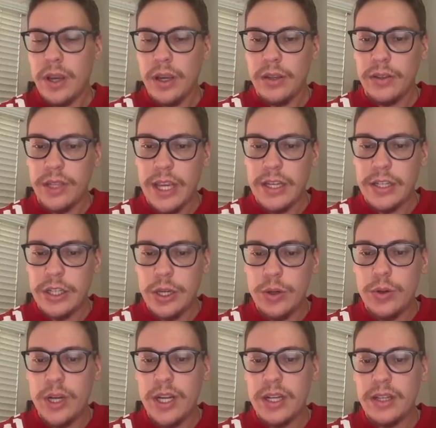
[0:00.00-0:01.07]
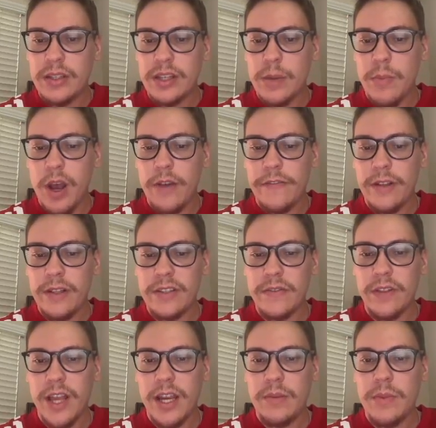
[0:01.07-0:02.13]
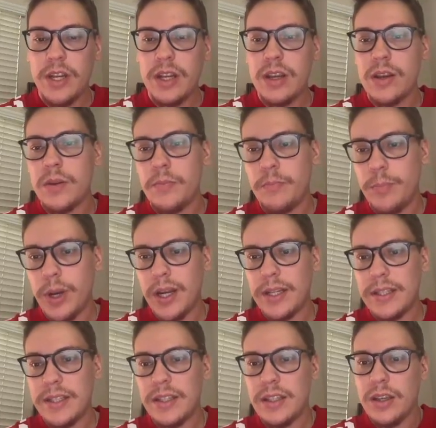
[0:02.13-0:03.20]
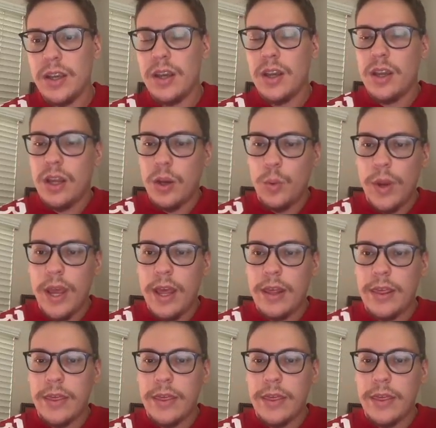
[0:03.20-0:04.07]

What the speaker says: They do need some offensive linemen, but with